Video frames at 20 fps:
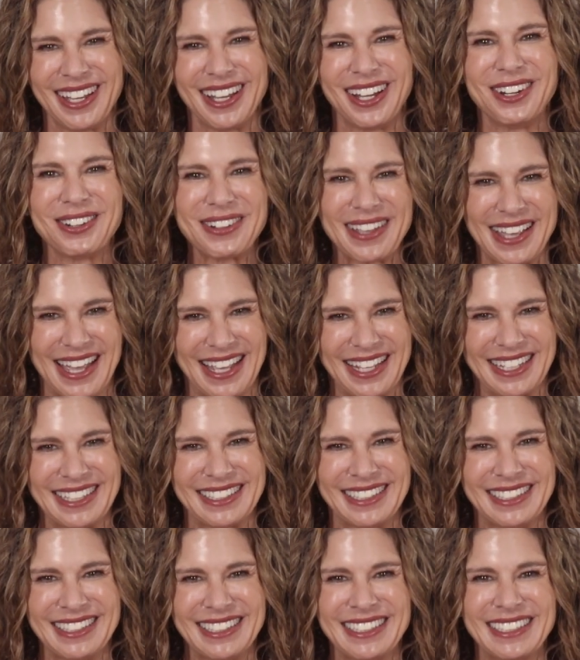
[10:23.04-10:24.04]
Okay,
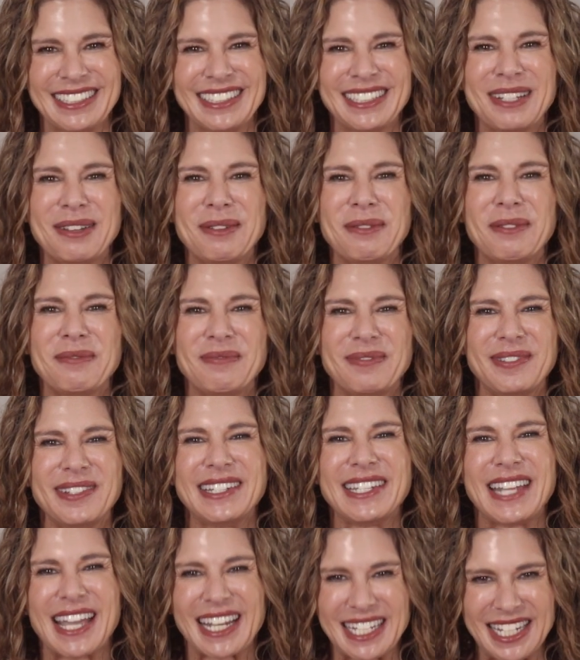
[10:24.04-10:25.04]

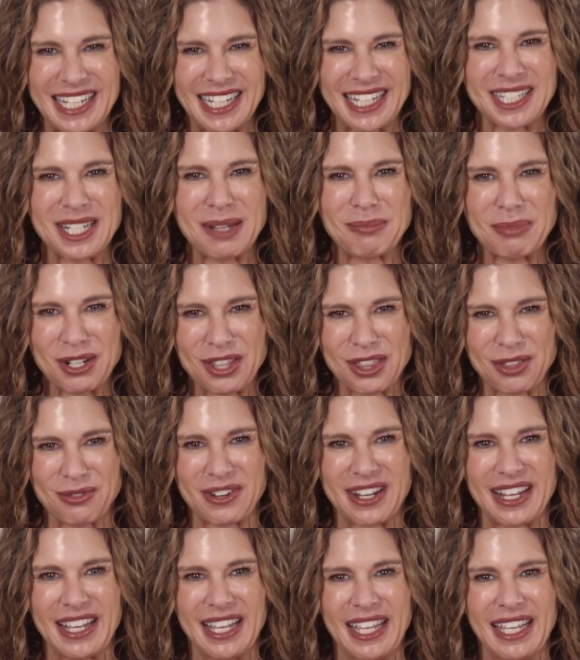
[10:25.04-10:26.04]
technique number
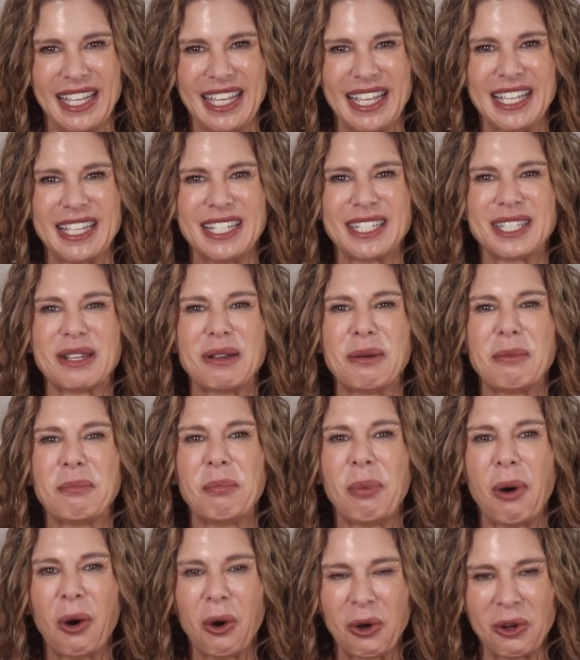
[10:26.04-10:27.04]
3 is
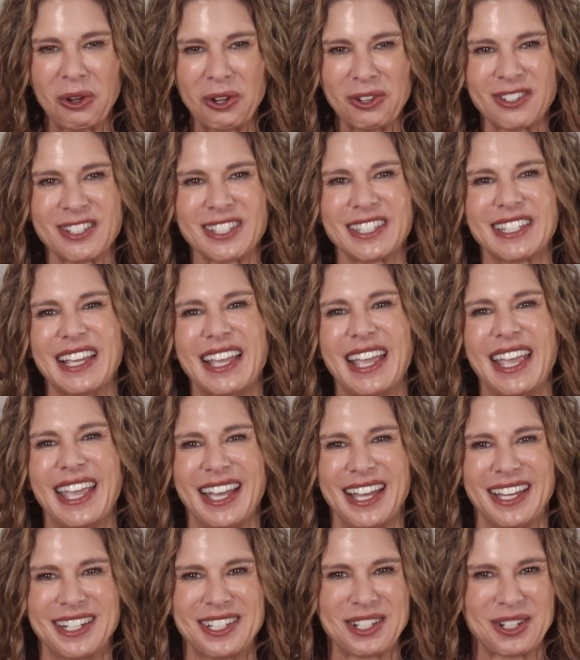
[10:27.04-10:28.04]
polls
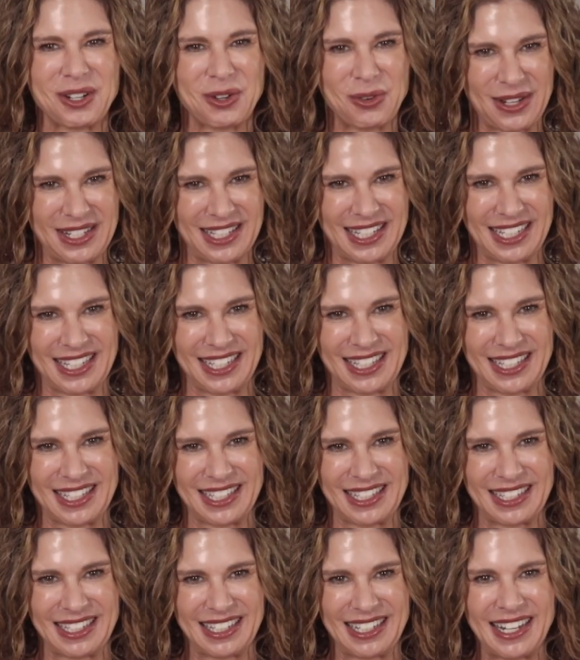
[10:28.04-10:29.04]
and
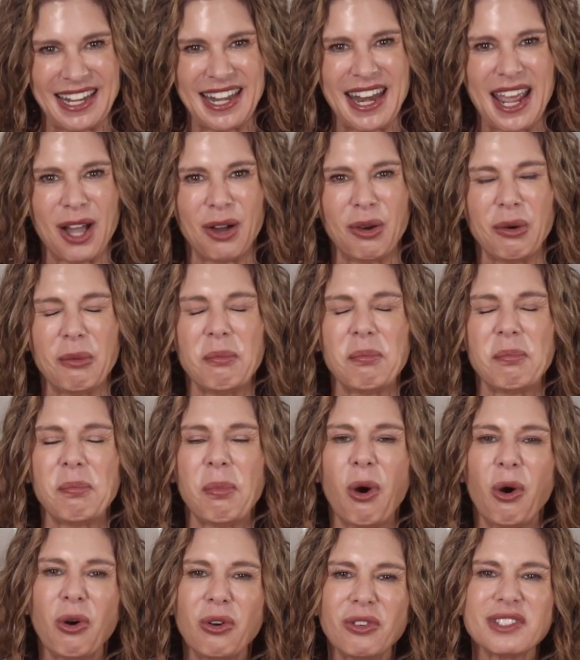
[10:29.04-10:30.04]
quizzes. Now,
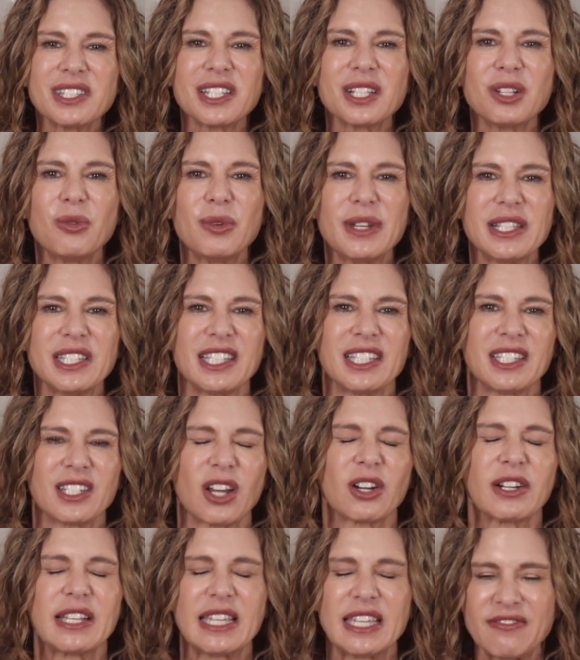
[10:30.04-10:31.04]
polls and quizzes
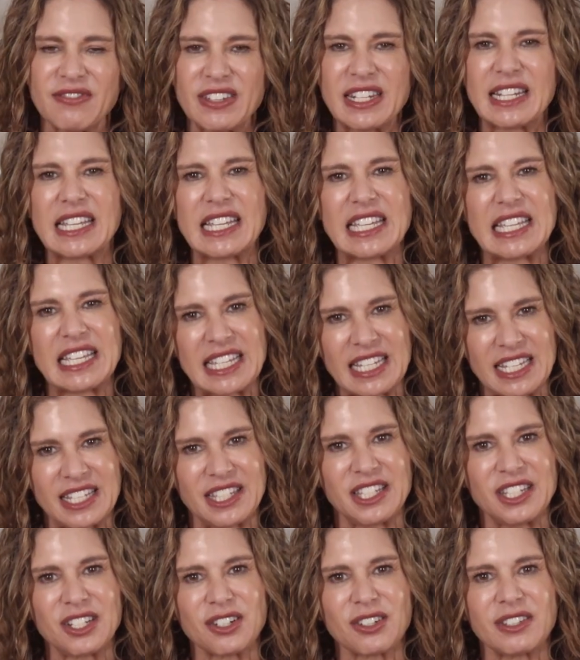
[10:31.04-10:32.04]
are even
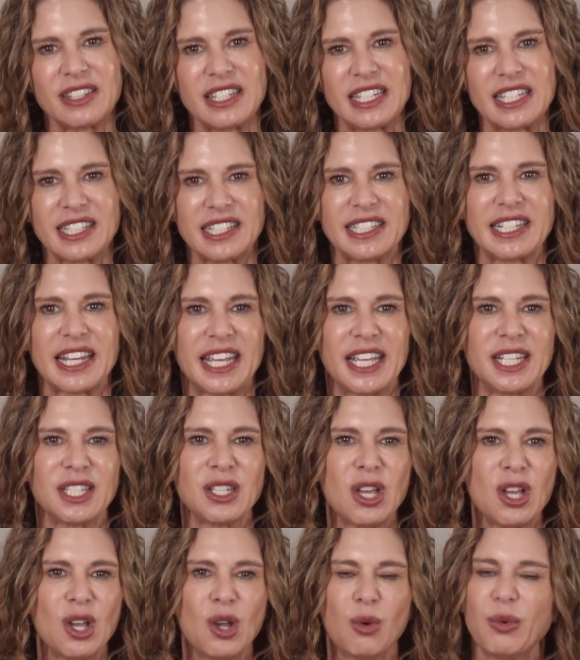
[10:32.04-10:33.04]
easier these days
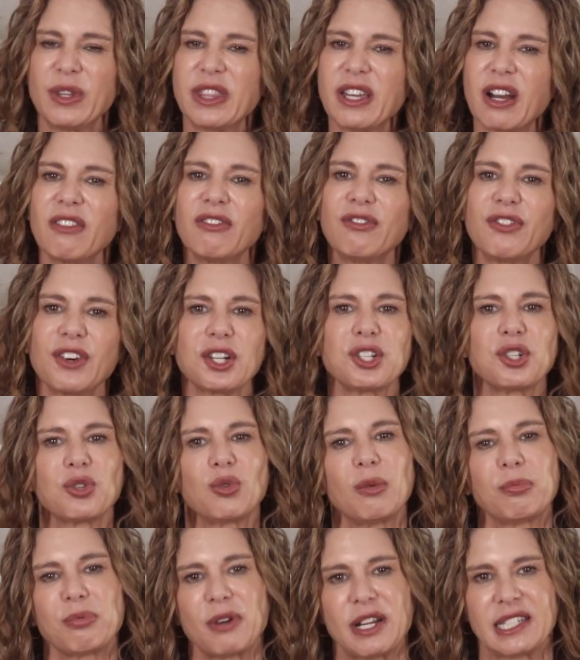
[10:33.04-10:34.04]
with our
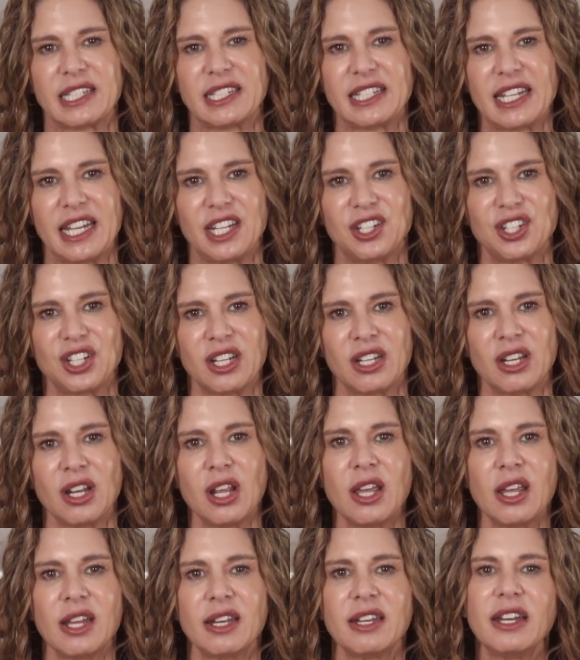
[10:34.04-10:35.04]
virtual presentation.
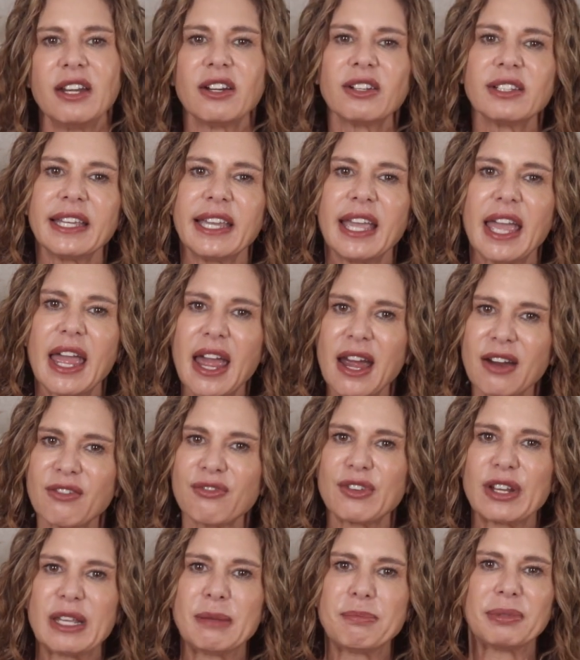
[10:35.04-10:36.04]
Nearly
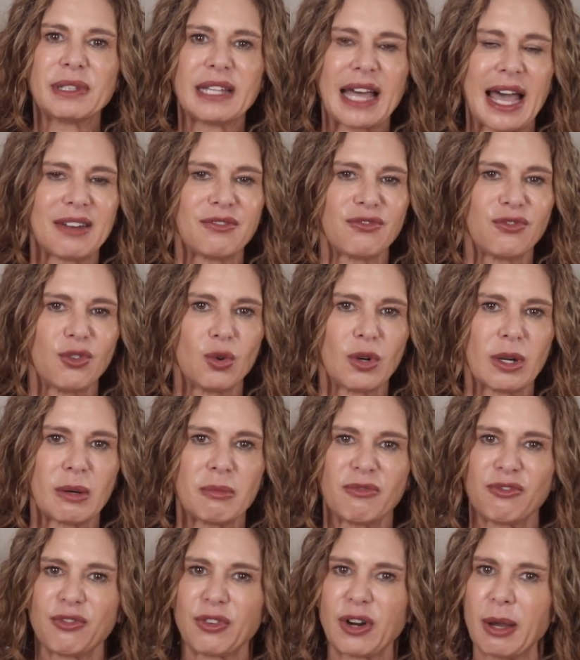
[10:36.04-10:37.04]
every
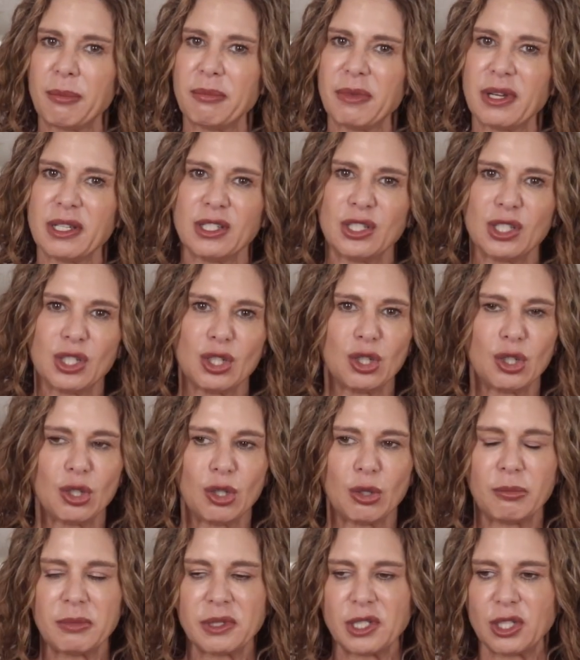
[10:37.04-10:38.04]
platform from
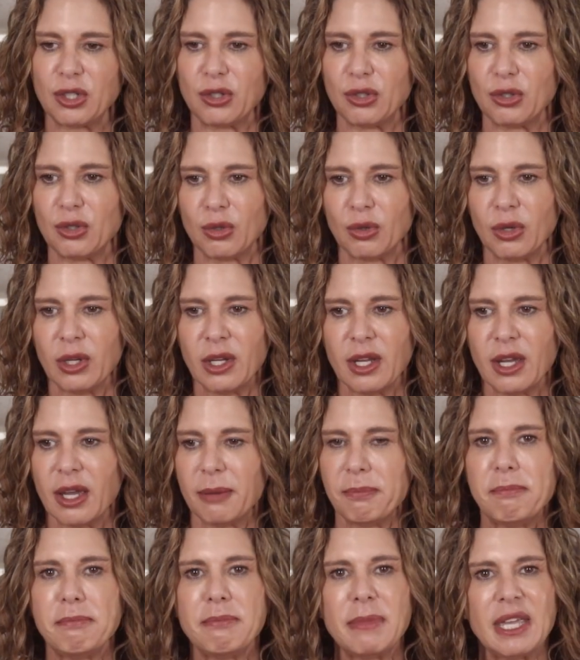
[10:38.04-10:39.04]
Zoom to
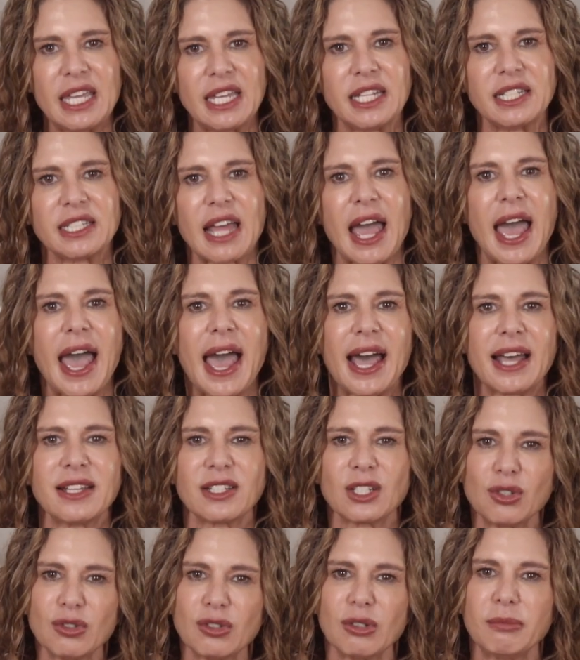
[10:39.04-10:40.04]

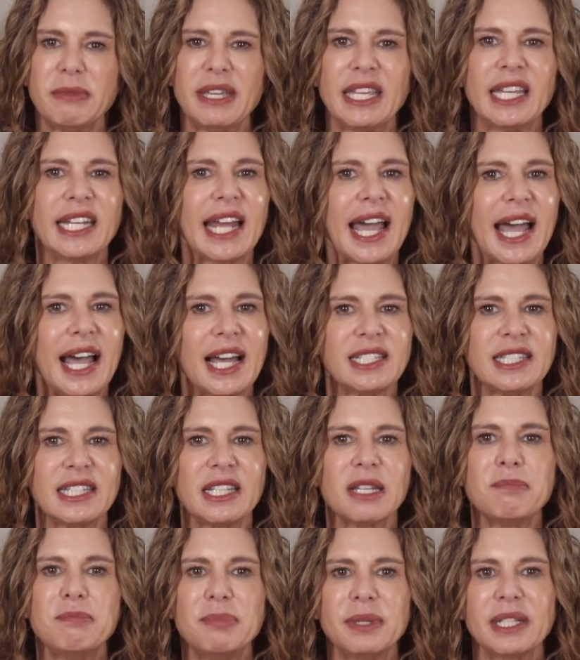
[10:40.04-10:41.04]
Google Meet has
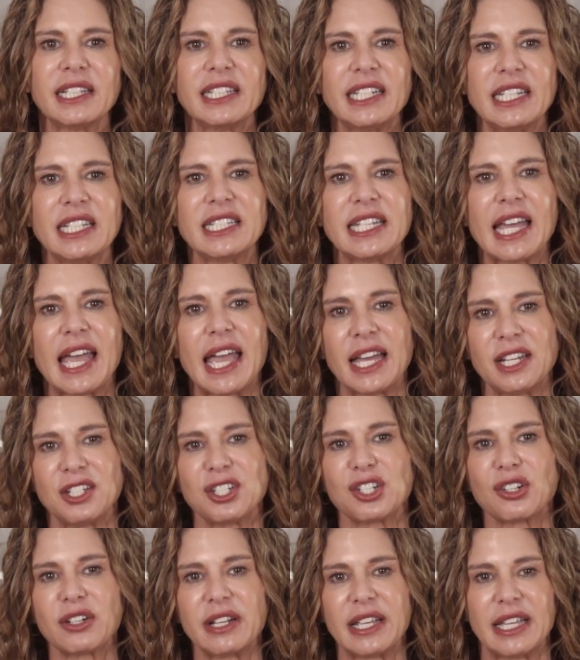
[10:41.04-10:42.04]
the ability to
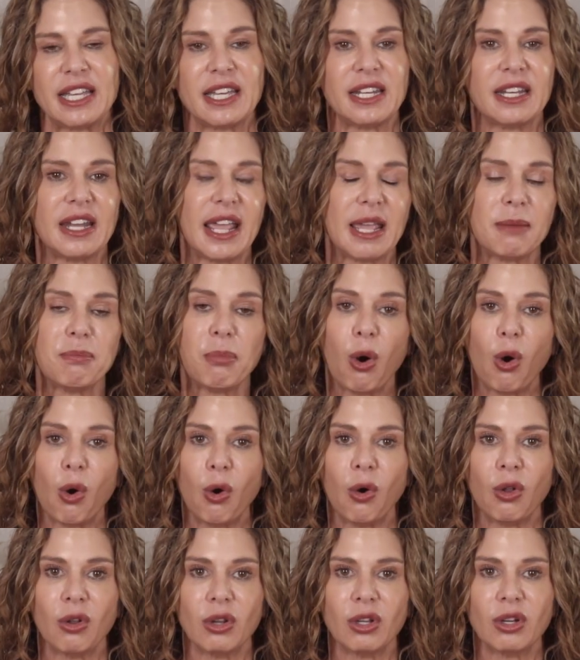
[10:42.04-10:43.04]
enter in a
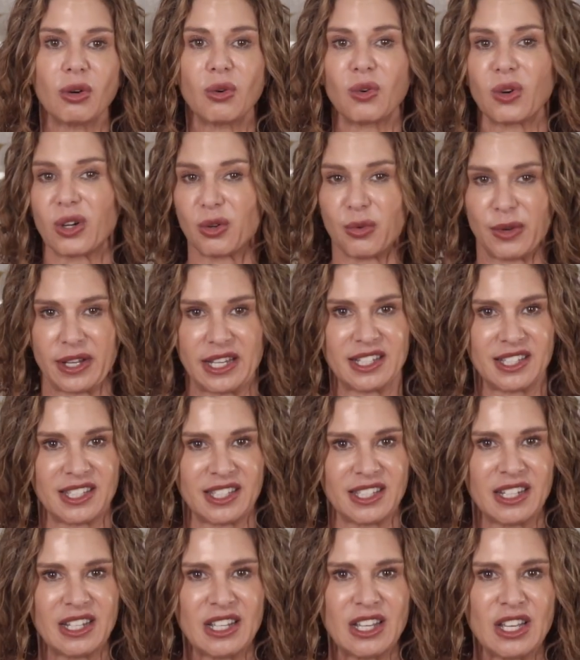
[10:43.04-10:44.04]
poll or quiz.